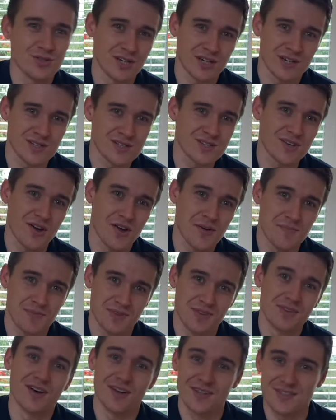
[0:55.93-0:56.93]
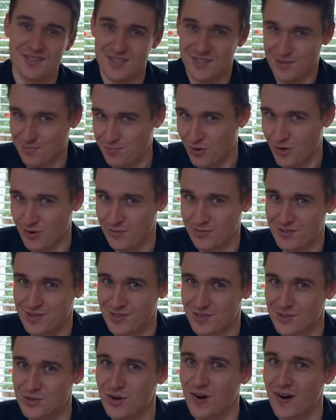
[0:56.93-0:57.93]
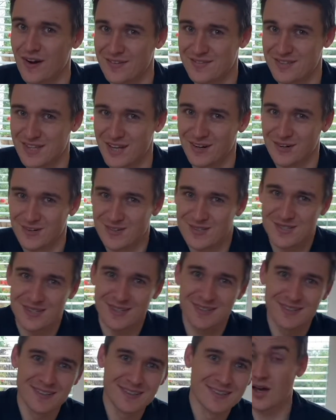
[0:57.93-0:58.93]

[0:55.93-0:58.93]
excitement, not disappointment, that drives those.